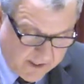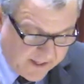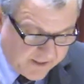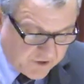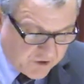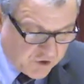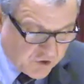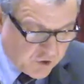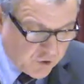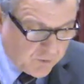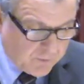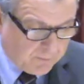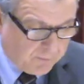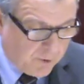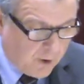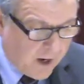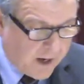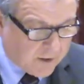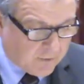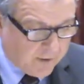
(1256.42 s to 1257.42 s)
and student
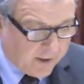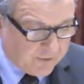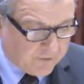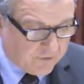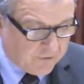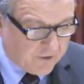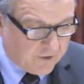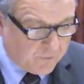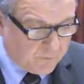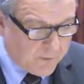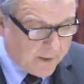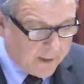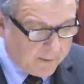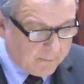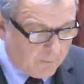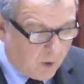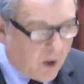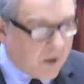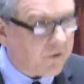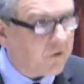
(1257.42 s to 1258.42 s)
progress is
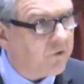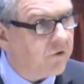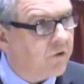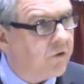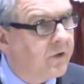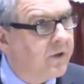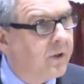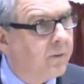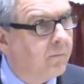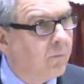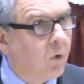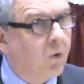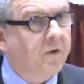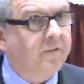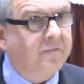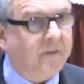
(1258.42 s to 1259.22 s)
being monitored more